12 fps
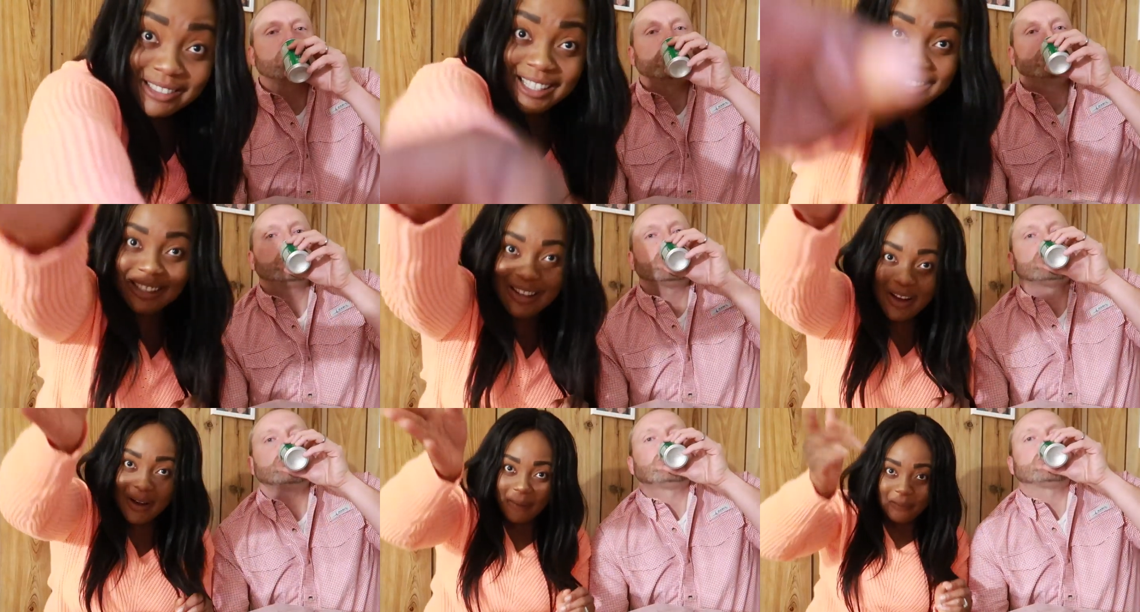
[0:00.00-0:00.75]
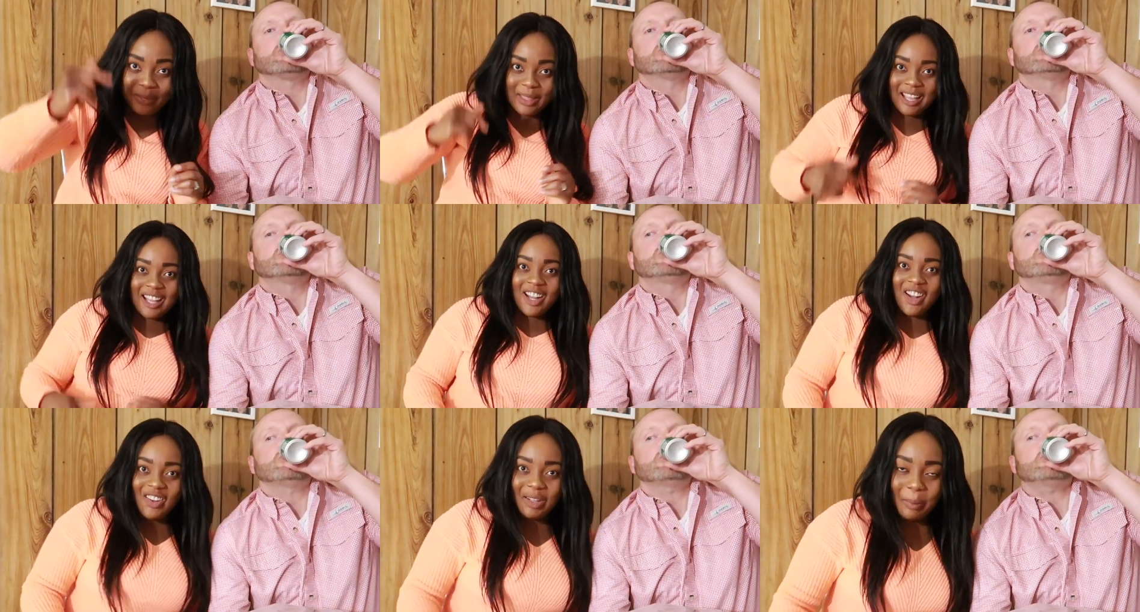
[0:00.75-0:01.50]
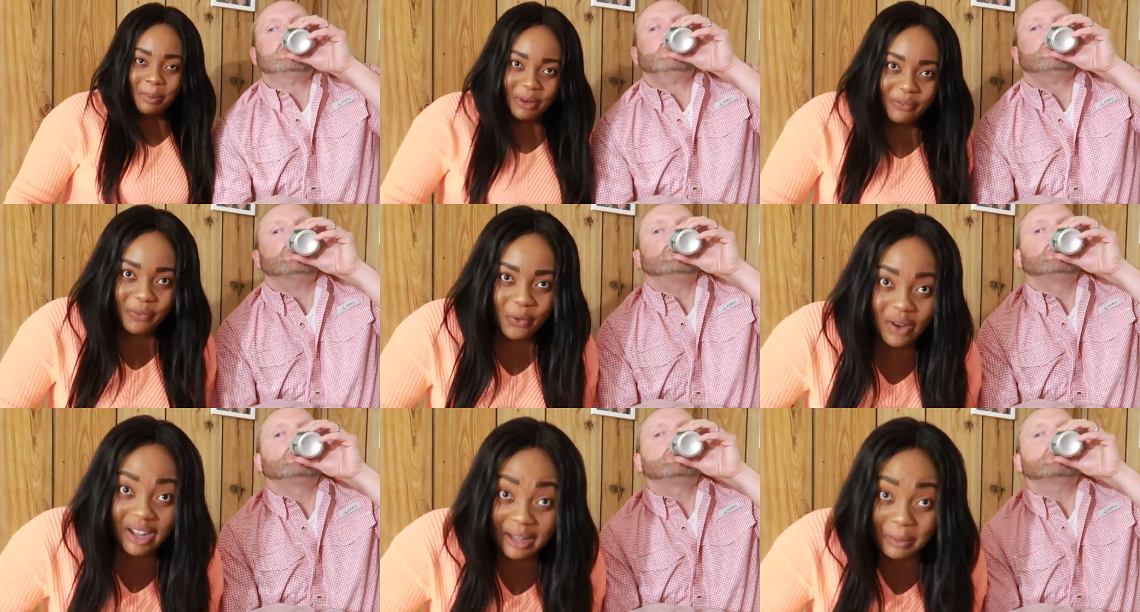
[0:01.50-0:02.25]
Speaker 1: Day to um, all the beautiful
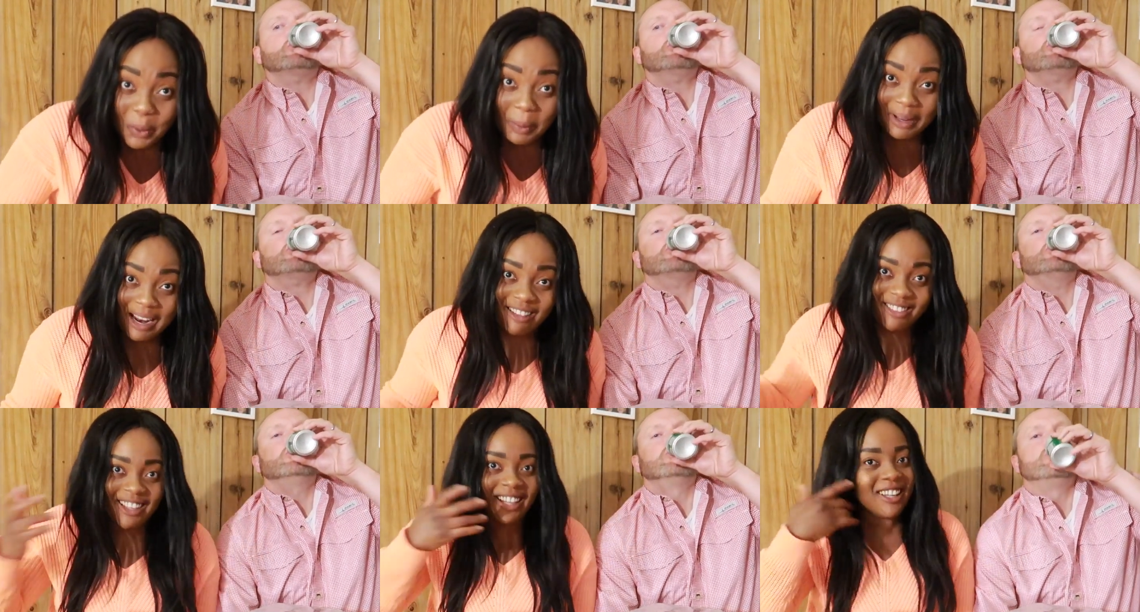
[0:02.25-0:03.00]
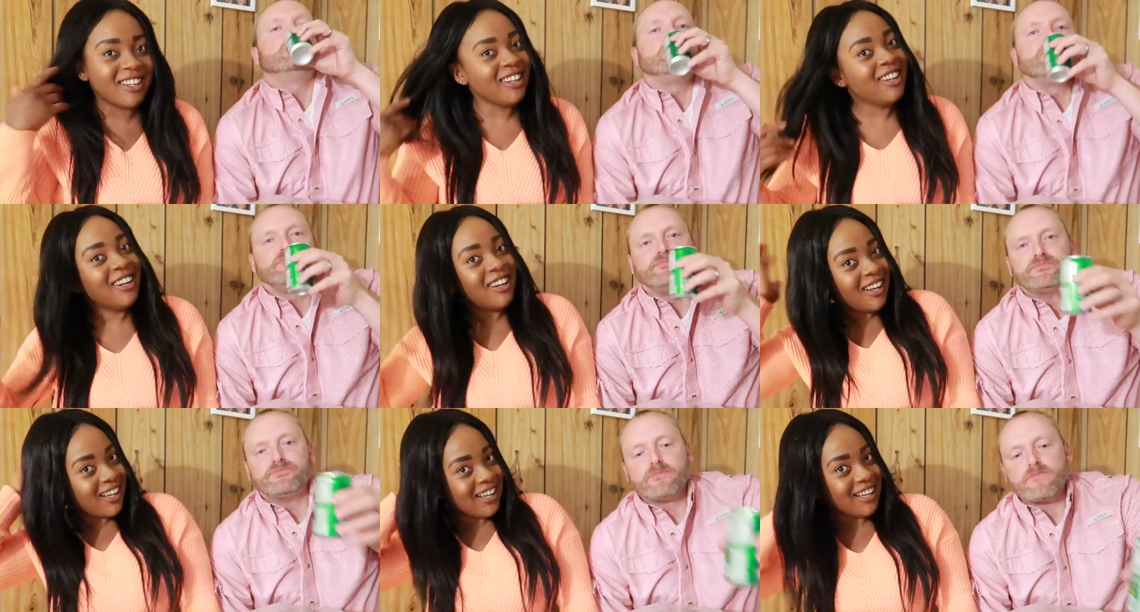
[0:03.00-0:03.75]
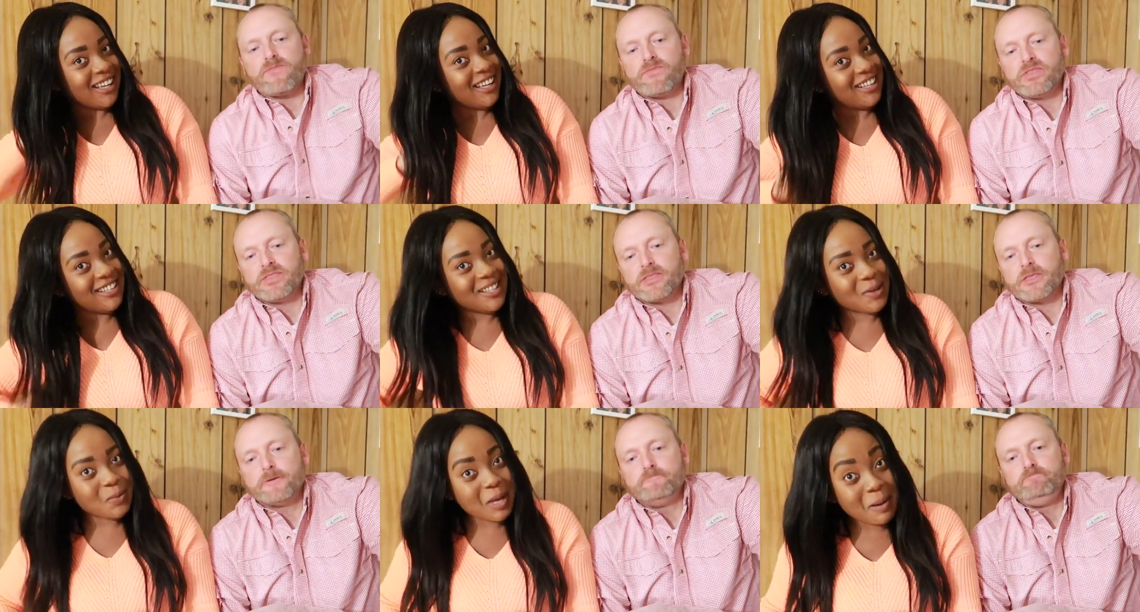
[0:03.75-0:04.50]
um, women out there. Uh,
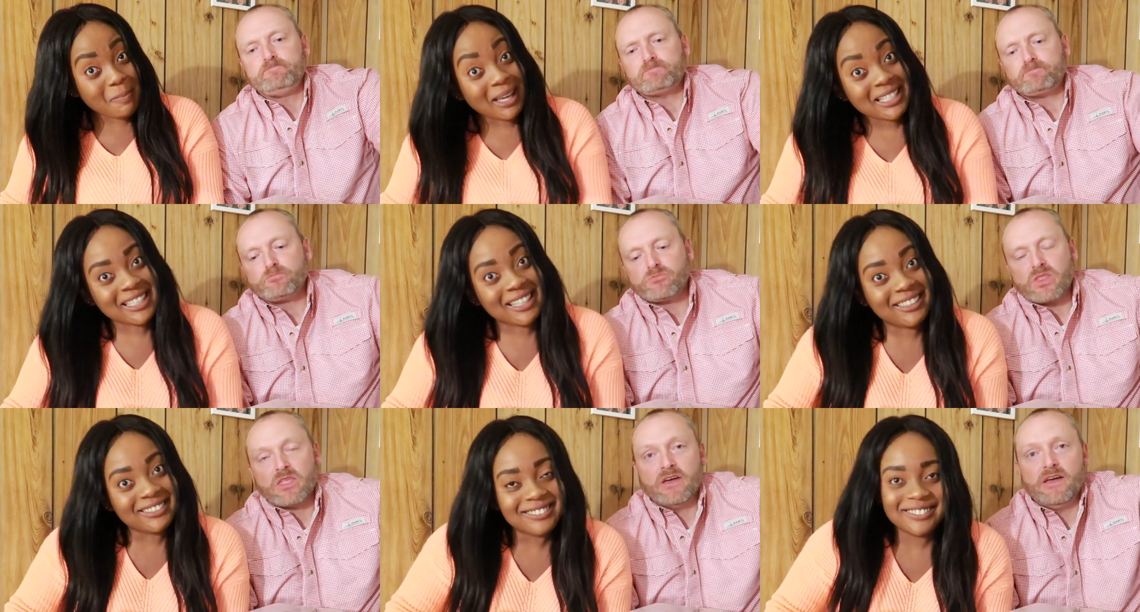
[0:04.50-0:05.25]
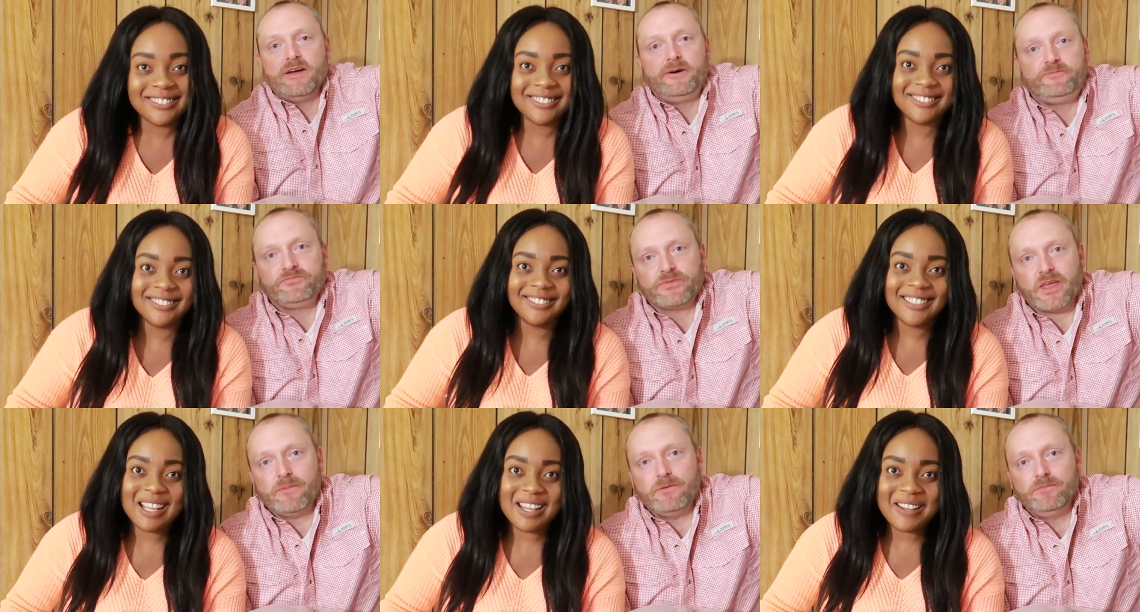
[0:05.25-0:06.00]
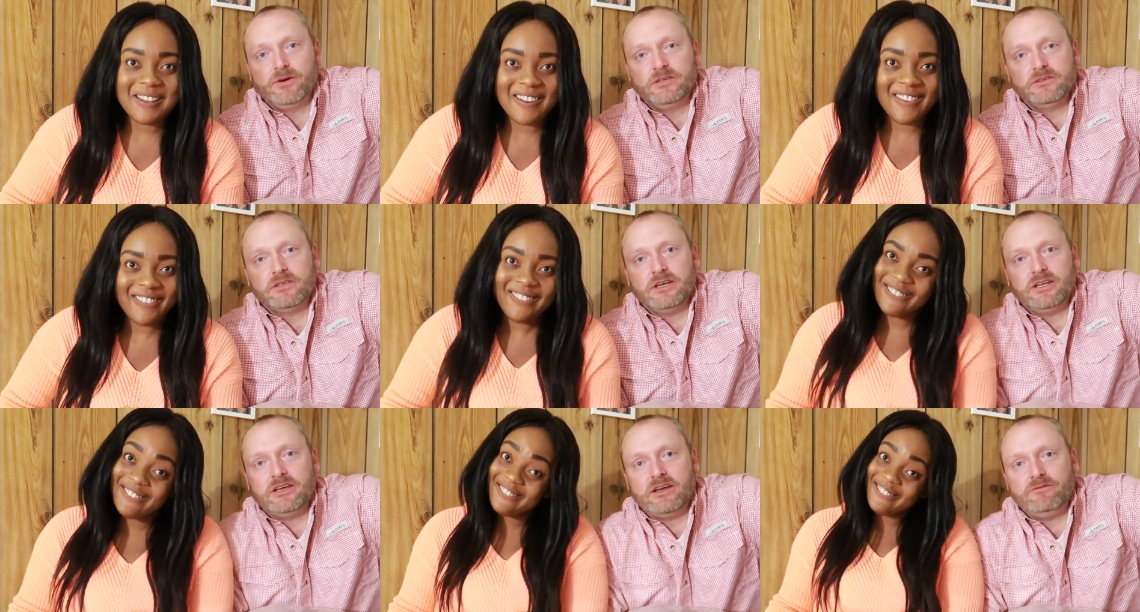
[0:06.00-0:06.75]
are amazing.
Speaker 2: Happy Mother's Day
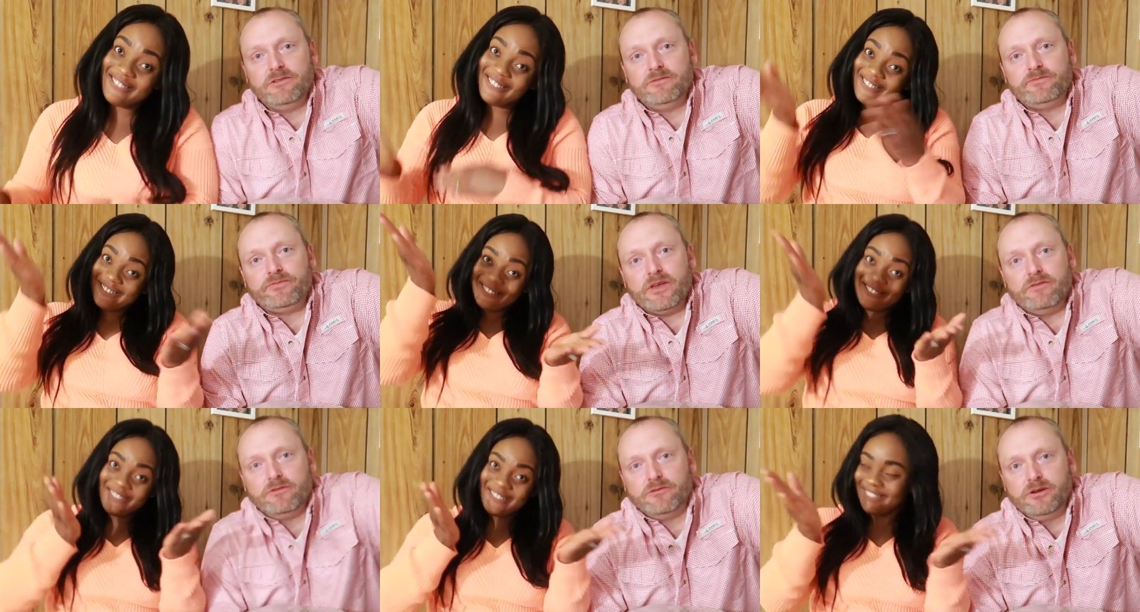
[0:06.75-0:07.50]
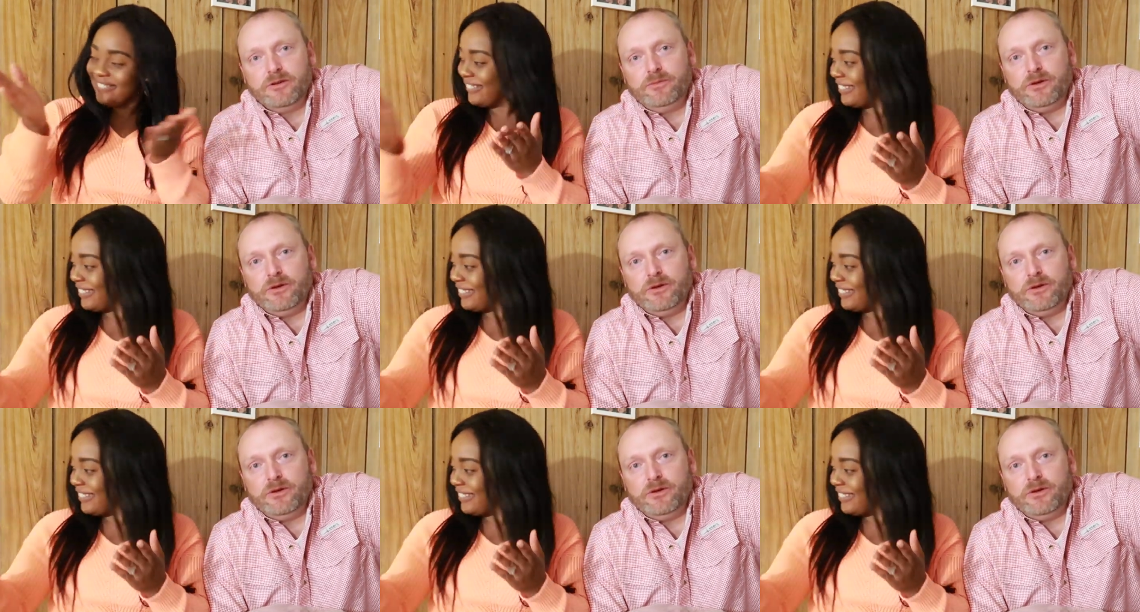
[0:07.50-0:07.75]
to every every one of